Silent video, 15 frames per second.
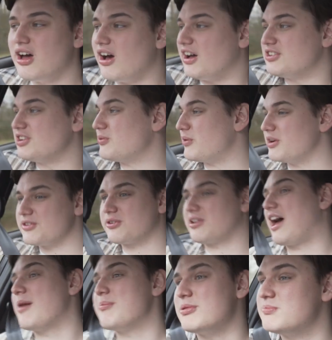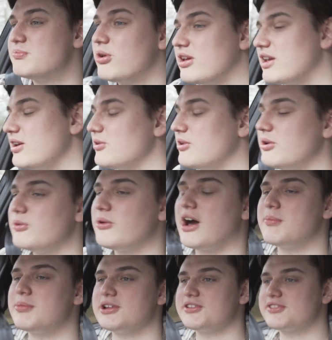I don't know when it's going to happen, but it will
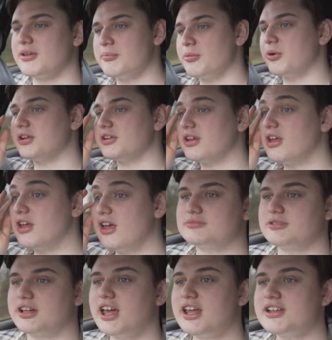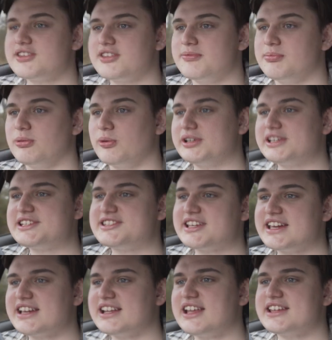happen at some point. Again, this is bloody
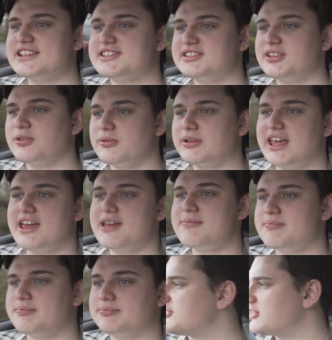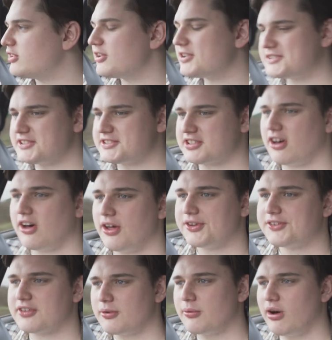cyclist. I don't want to hit him. So looks this car.
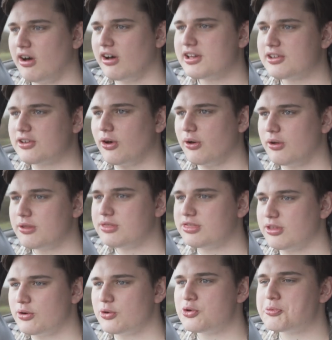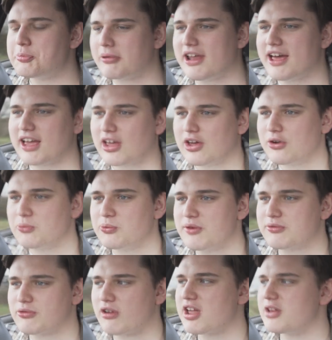So I got the all black
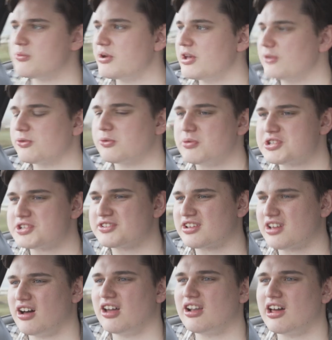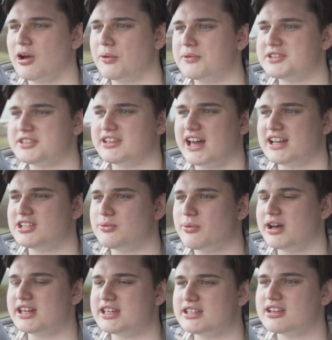with grey wheels, which is the colour I wanted
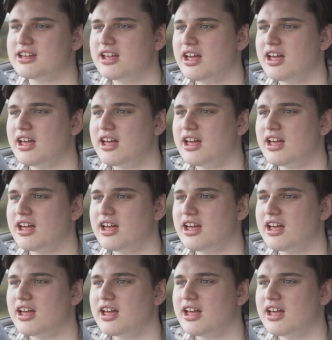anyway,